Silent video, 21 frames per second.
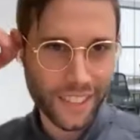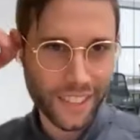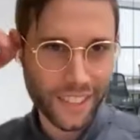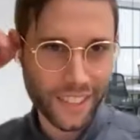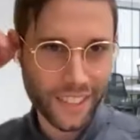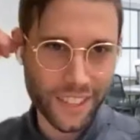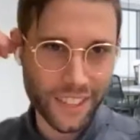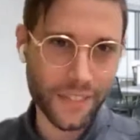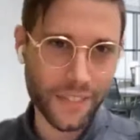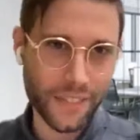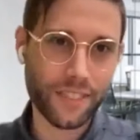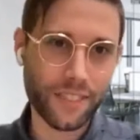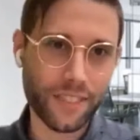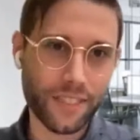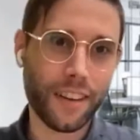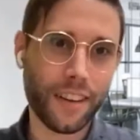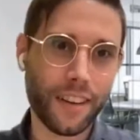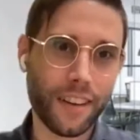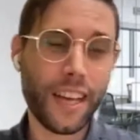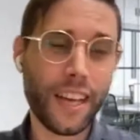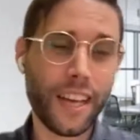Good
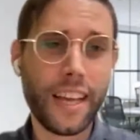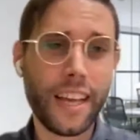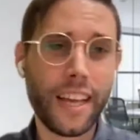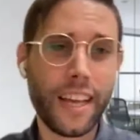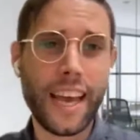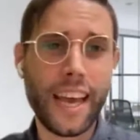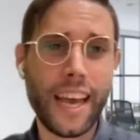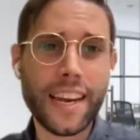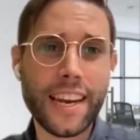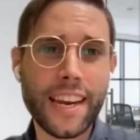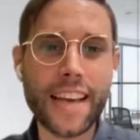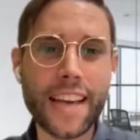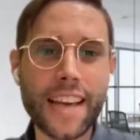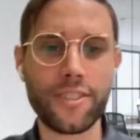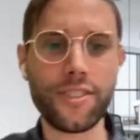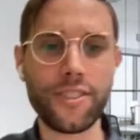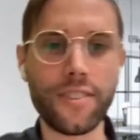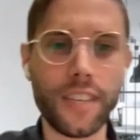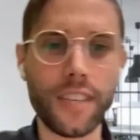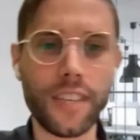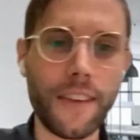stuff. And guys,
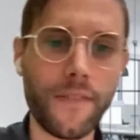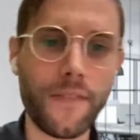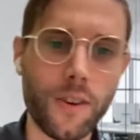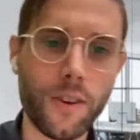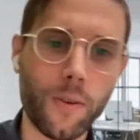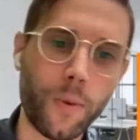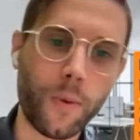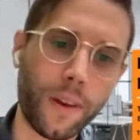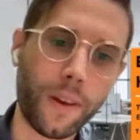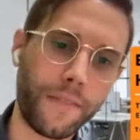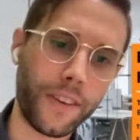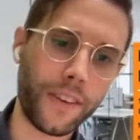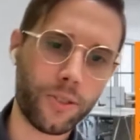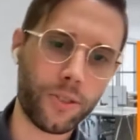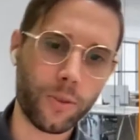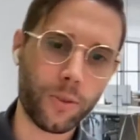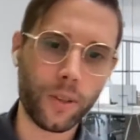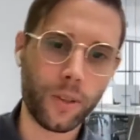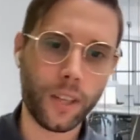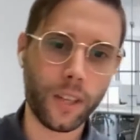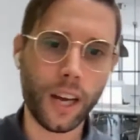just to give you a quick
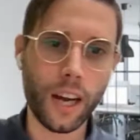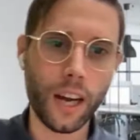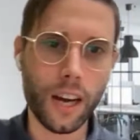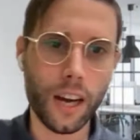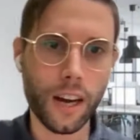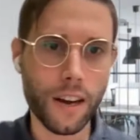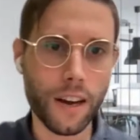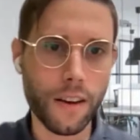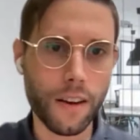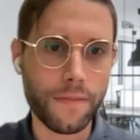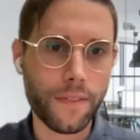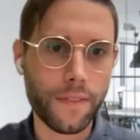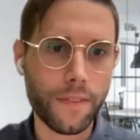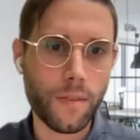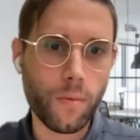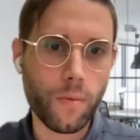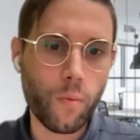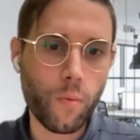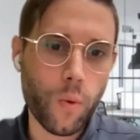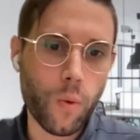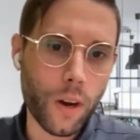visual of
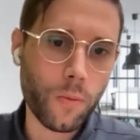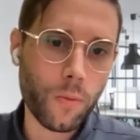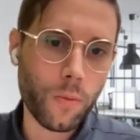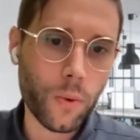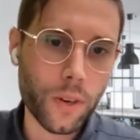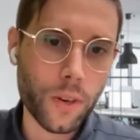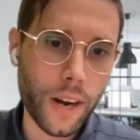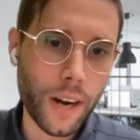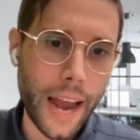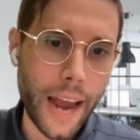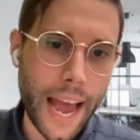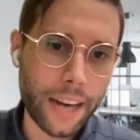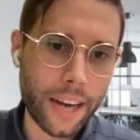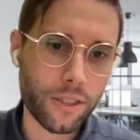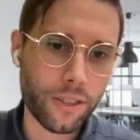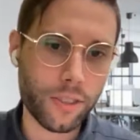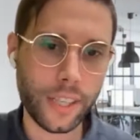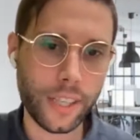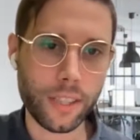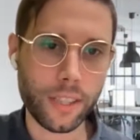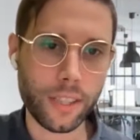what we're
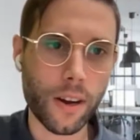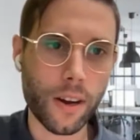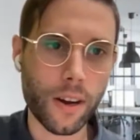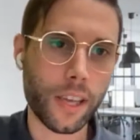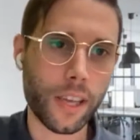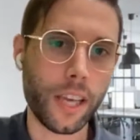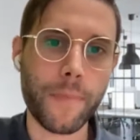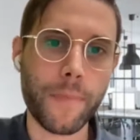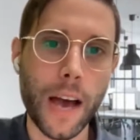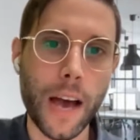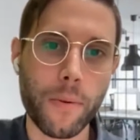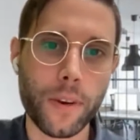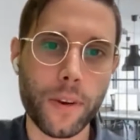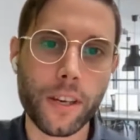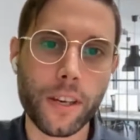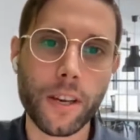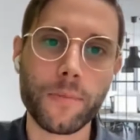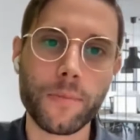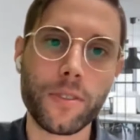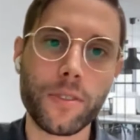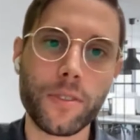actually talking about when it
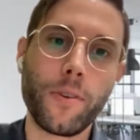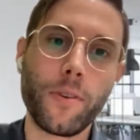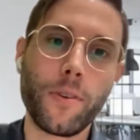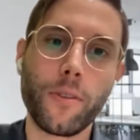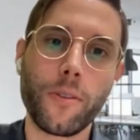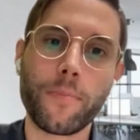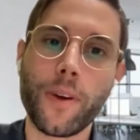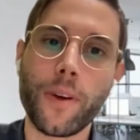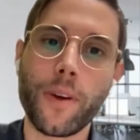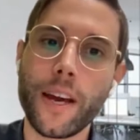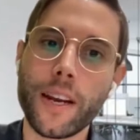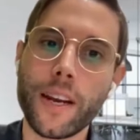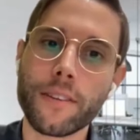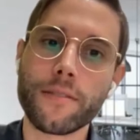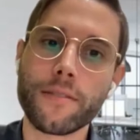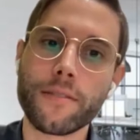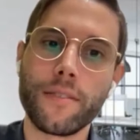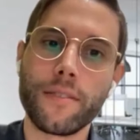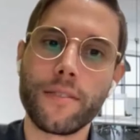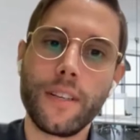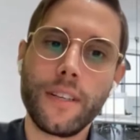comes to both
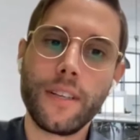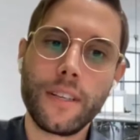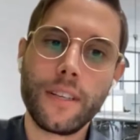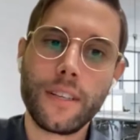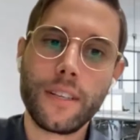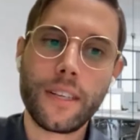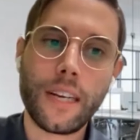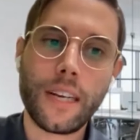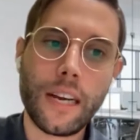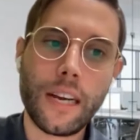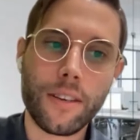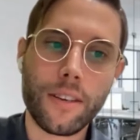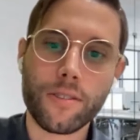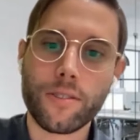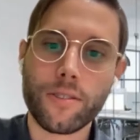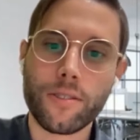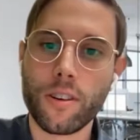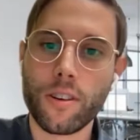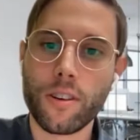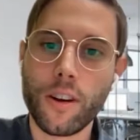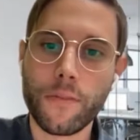products, I'll
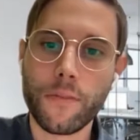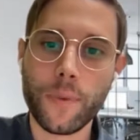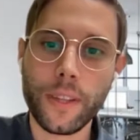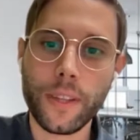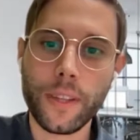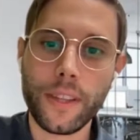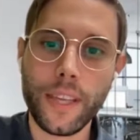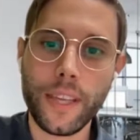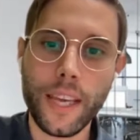start off with